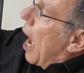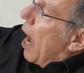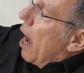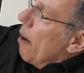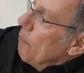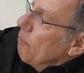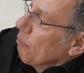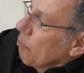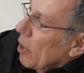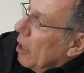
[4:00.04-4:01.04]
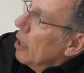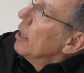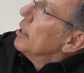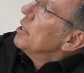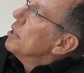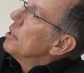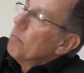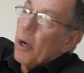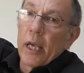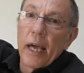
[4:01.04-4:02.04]
This is
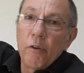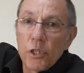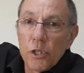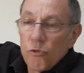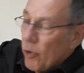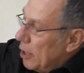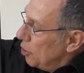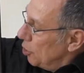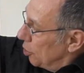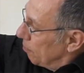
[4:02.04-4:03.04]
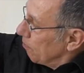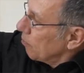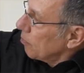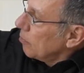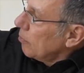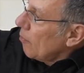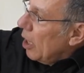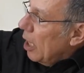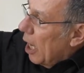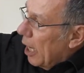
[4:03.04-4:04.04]
my heritage range,
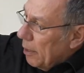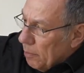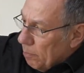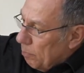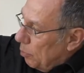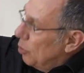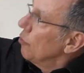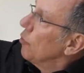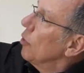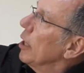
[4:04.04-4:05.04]
and beautiful.